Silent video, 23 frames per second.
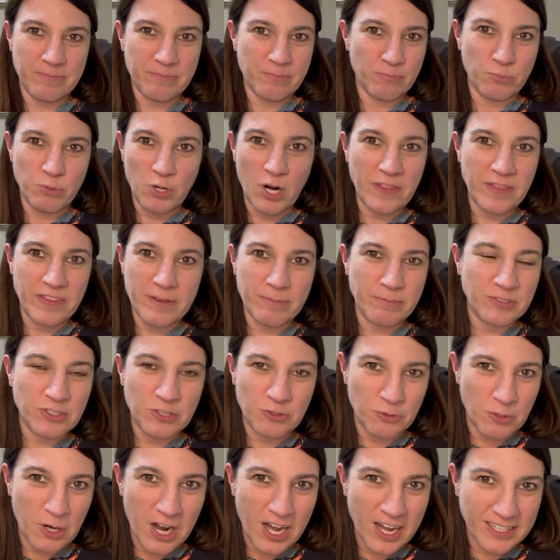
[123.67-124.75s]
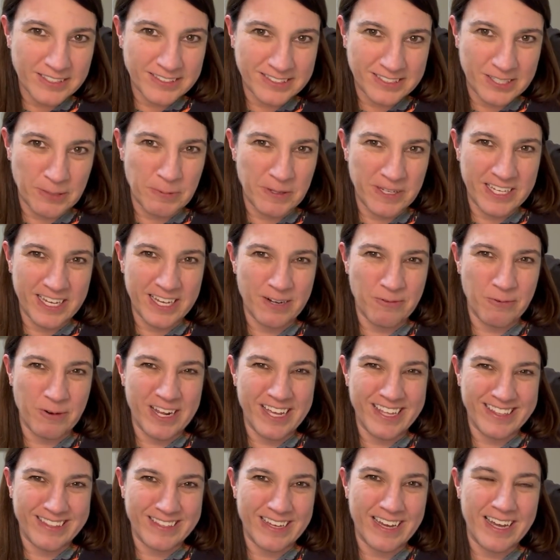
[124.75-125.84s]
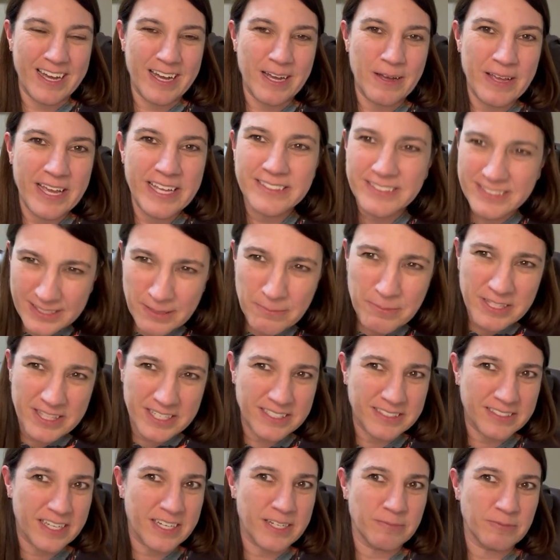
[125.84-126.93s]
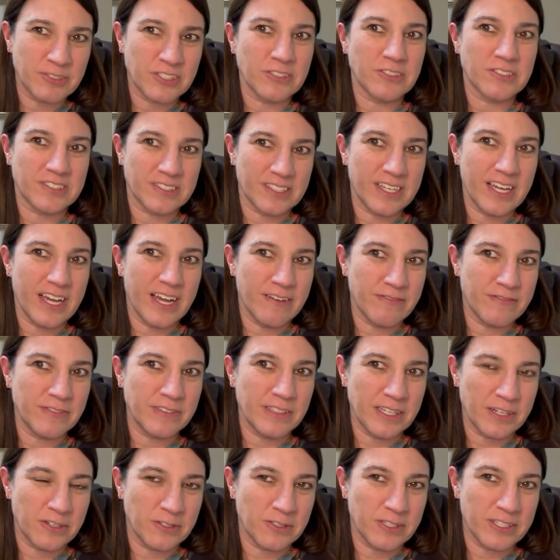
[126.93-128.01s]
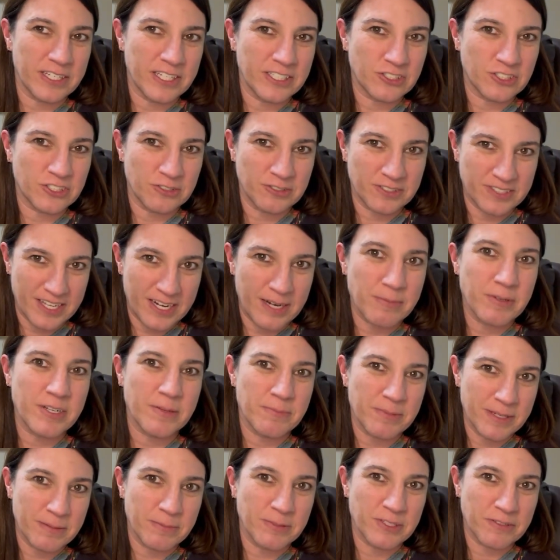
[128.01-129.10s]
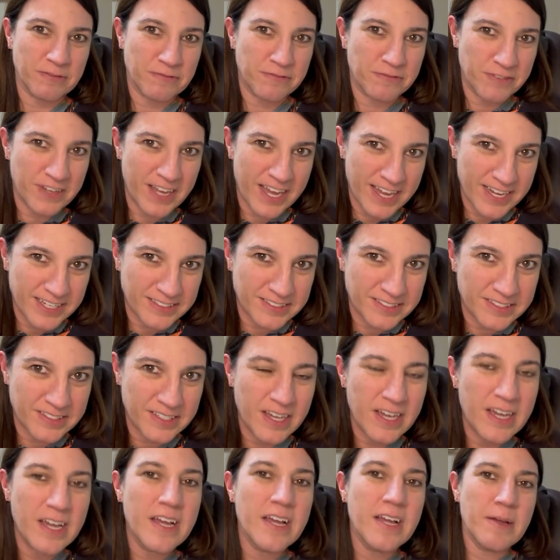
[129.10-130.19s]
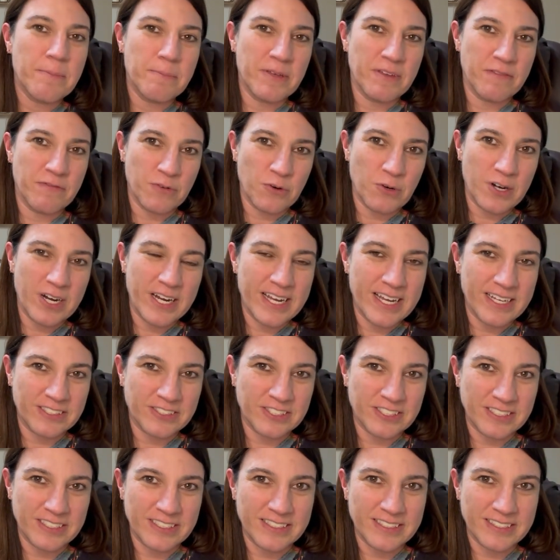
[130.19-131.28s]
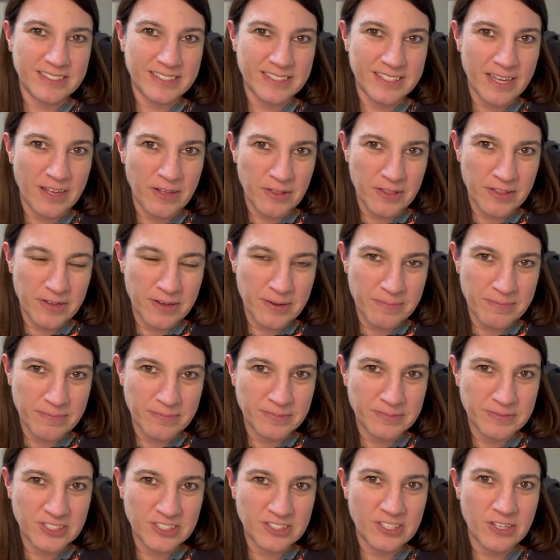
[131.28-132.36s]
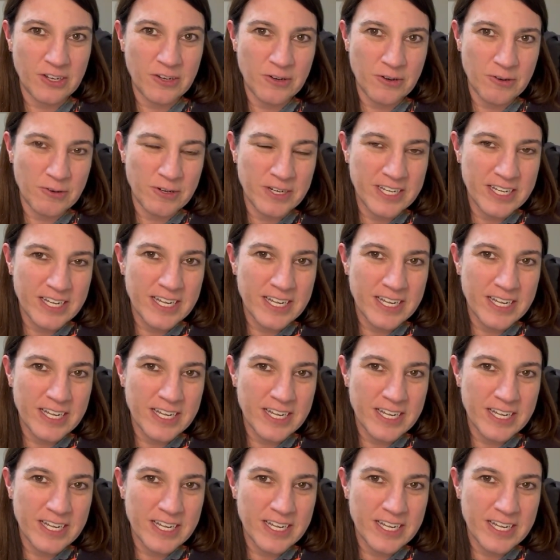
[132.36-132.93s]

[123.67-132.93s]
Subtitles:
brought them to Ross to begin with. And some of these items you'll see have little issues that I'm going to be able to fix before I actually sell them. So